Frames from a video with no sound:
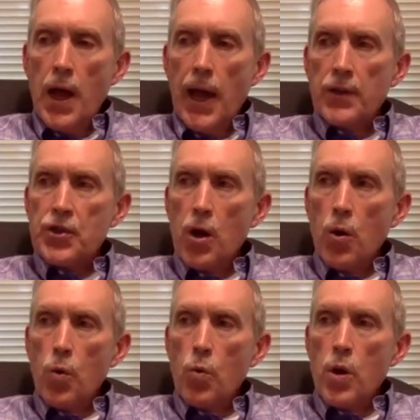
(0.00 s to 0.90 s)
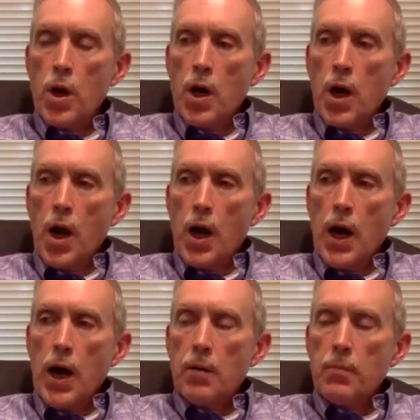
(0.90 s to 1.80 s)
And so
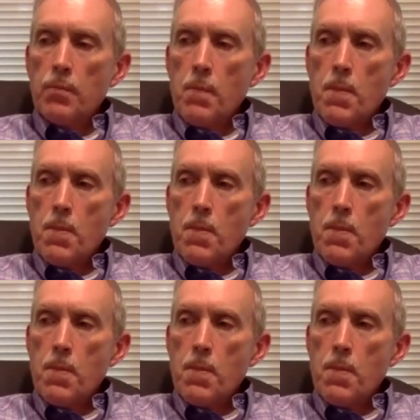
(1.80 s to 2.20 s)
um,